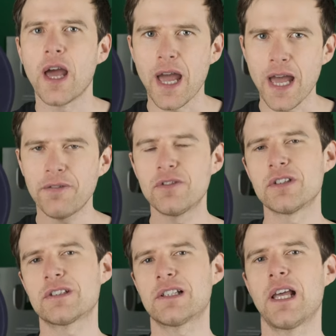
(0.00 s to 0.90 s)
after
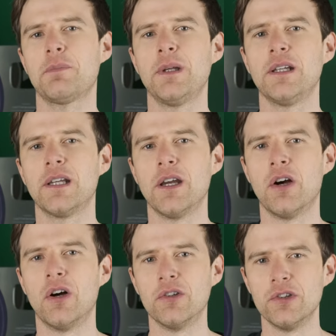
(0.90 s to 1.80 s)
slapping it
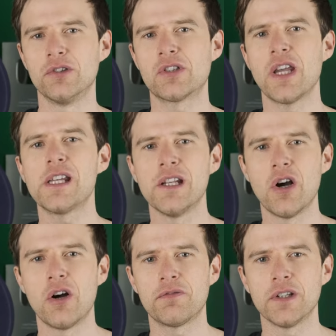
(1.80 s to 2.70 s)
on, you're taking it
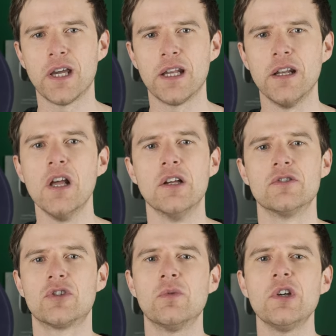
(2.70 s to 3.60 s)
off again.
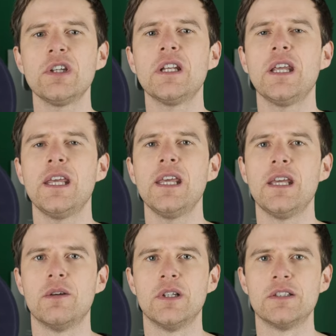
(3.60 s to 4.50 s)
So what you're going to
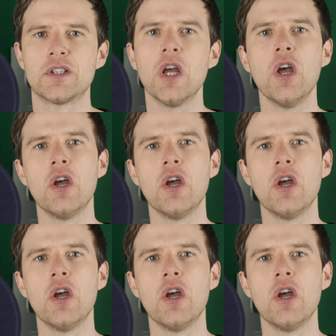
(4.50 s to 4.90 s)
hear is